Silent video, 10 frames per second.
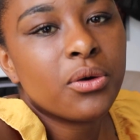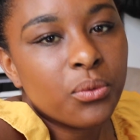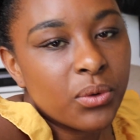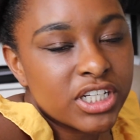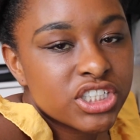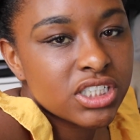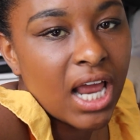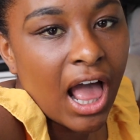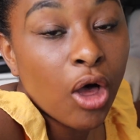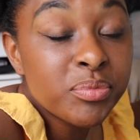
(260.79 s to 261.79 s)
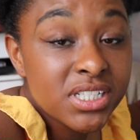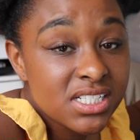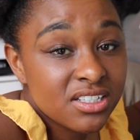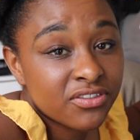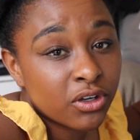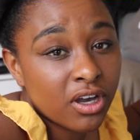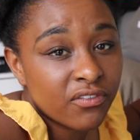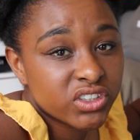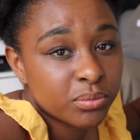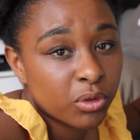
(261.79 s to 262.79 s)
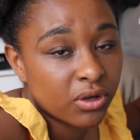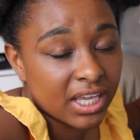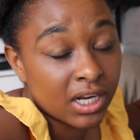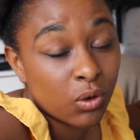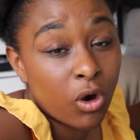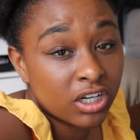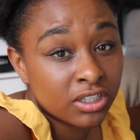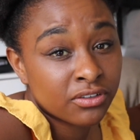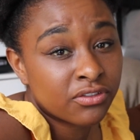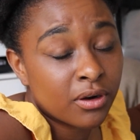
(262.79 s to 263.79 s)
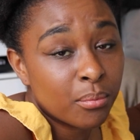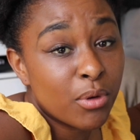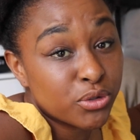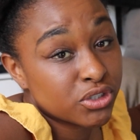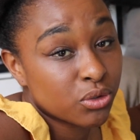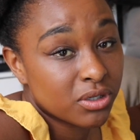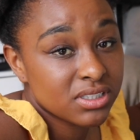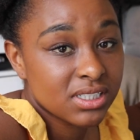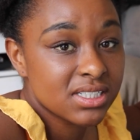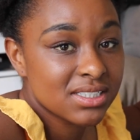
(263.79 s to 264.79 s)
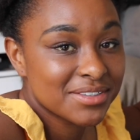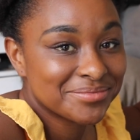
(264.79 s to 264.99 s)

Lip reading: which helps us to feel comfortable getting water from most sources.